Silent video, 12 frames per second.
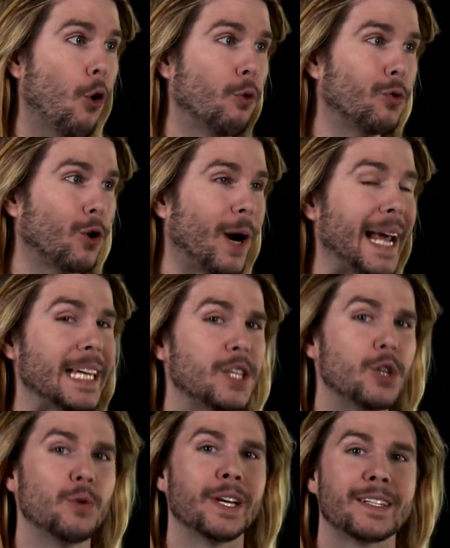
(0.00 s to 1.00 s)
over a
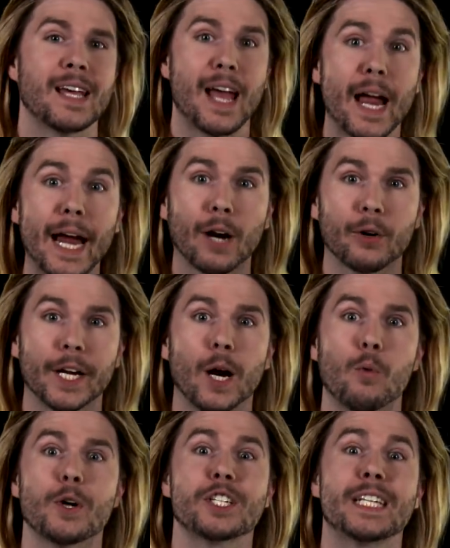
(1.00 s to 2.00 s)
unit
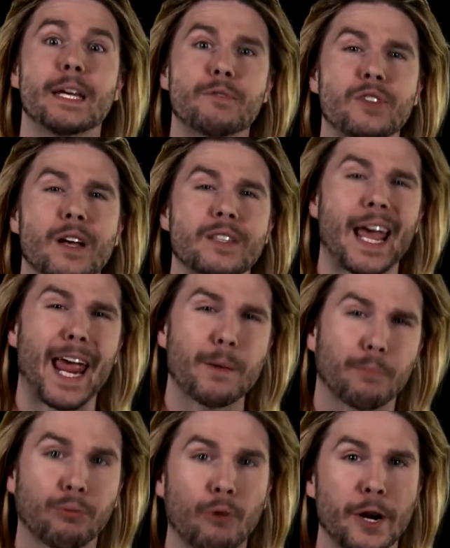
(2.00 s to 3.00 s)
area, which gives us a
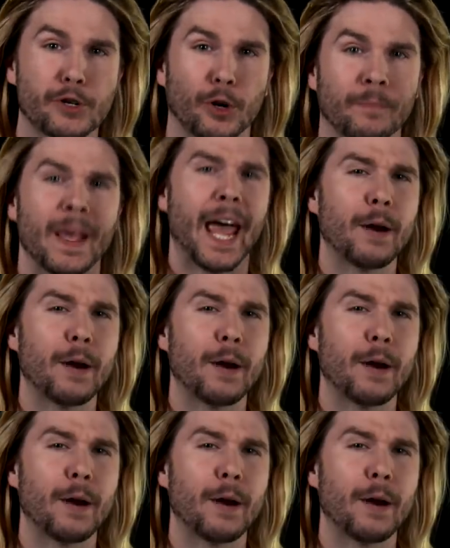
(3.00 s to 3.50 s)
pressure.